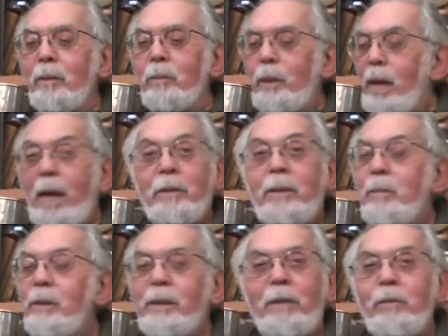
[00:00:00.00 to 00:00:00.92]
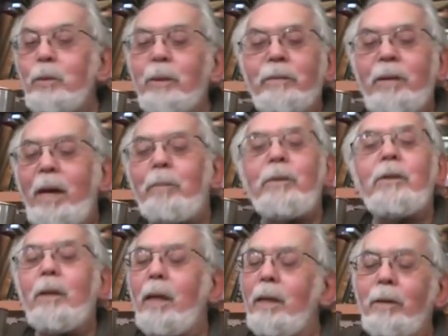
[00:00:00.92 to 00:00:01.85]
Without him, it never would have
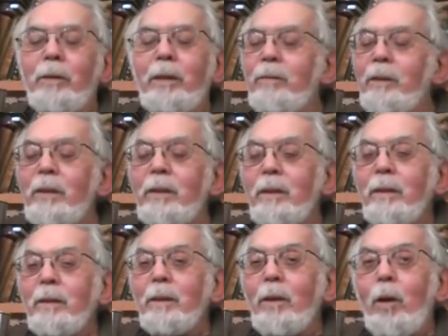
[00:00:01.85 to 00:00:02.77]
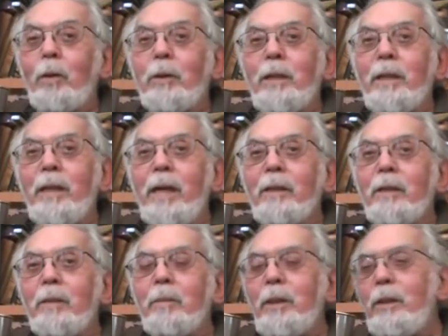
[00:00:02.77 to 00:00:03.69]
happened, so I don't even hold it against him.